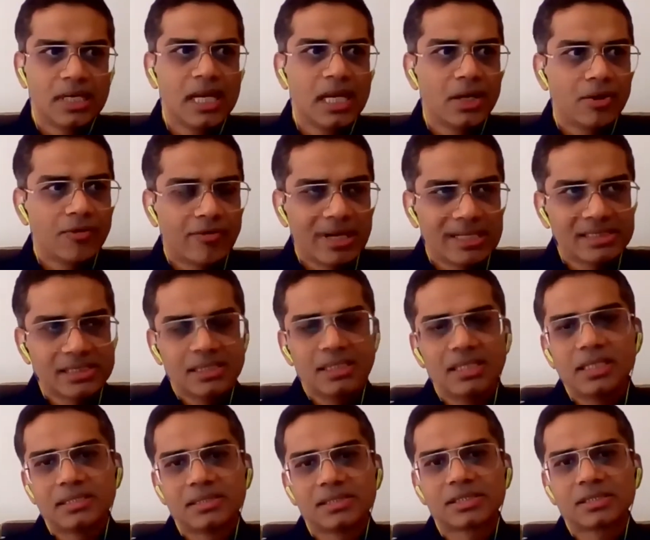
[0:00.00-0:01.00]
and
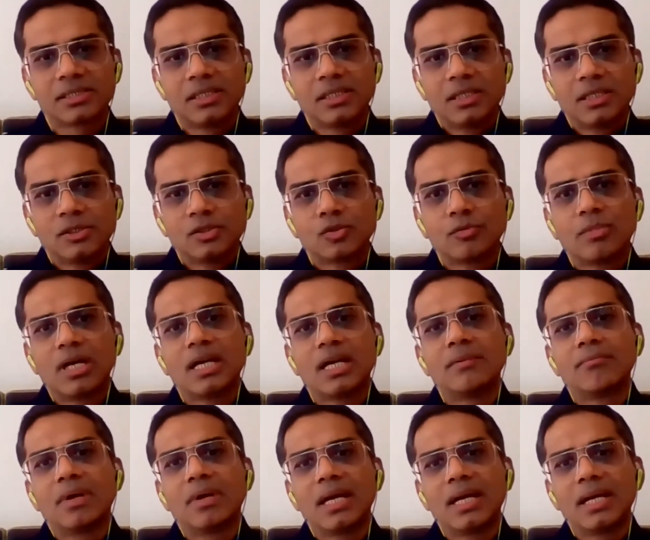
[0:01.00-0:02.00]
resilience, to
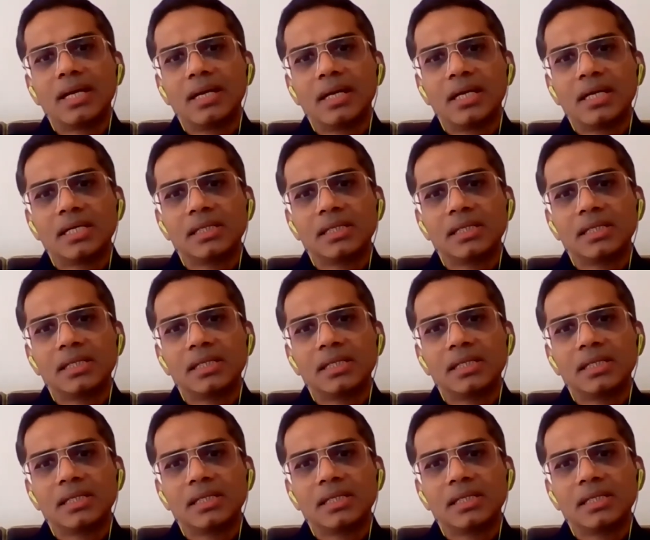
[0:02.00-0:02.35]
my mind,